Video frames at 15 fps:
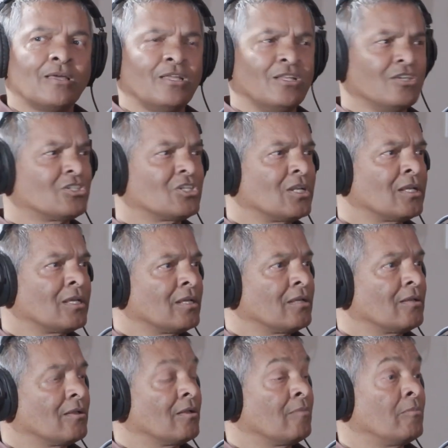
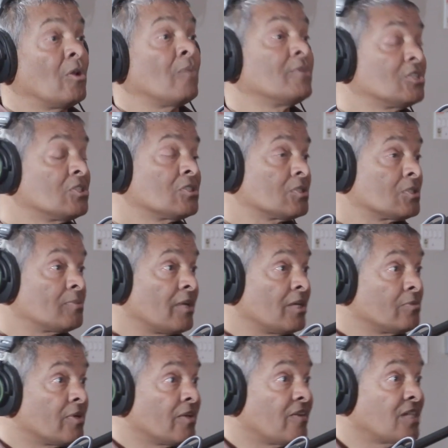initially, Mitchell's
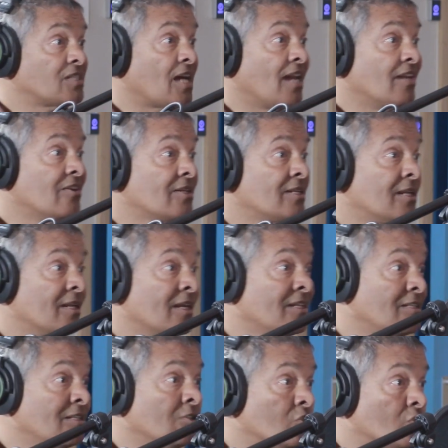Plain has
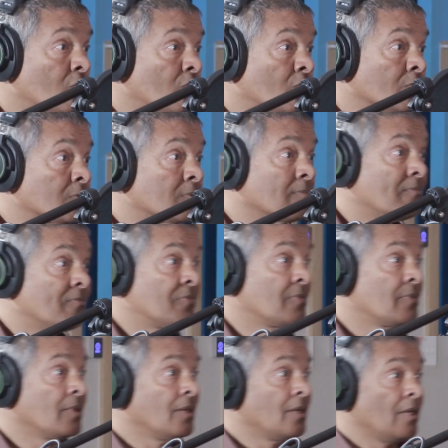118 schools.
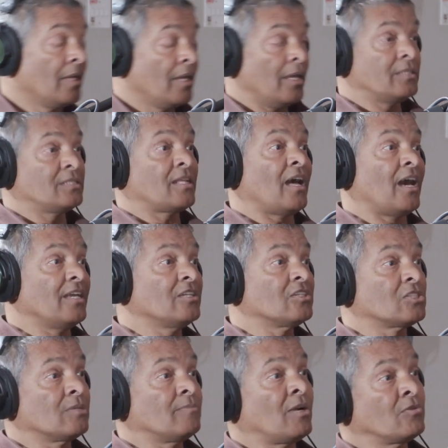It's the
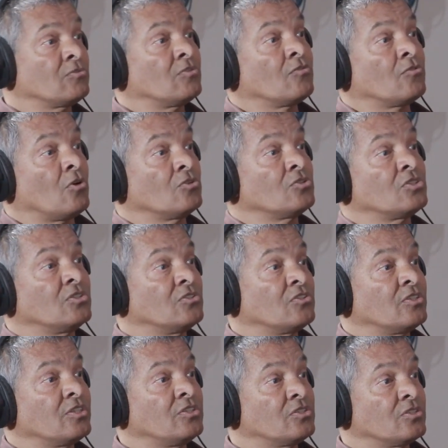highest amount of
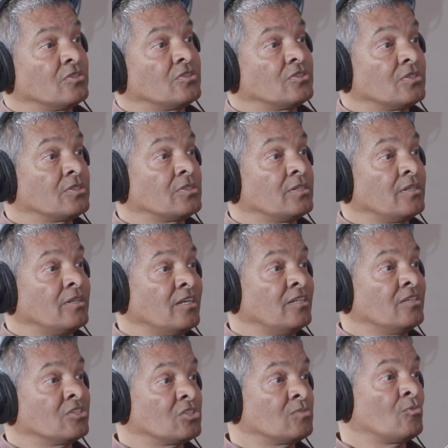concentration just
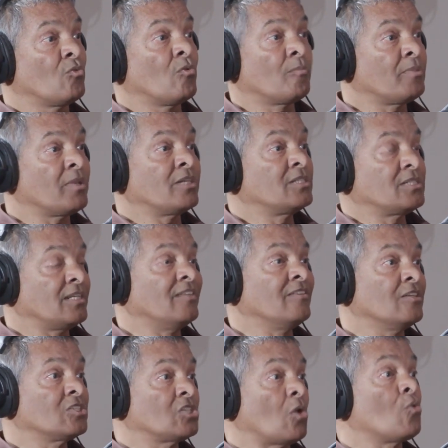in a small place
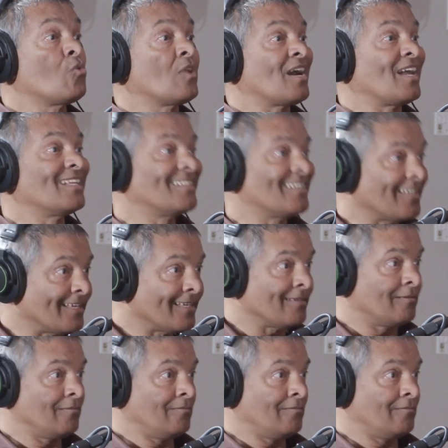in this whole country.